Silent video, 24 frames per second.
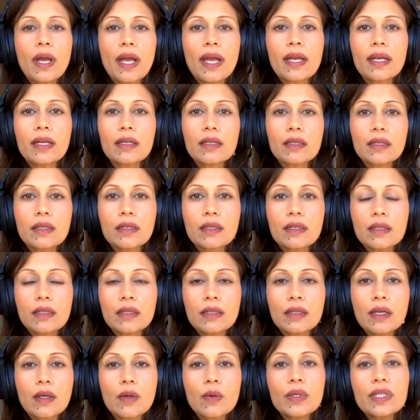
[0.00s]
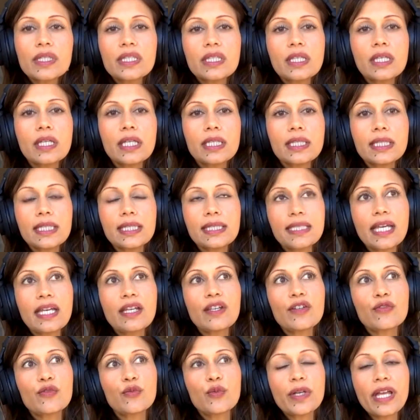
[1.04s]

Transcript: Right. Well, it's a, it's a state of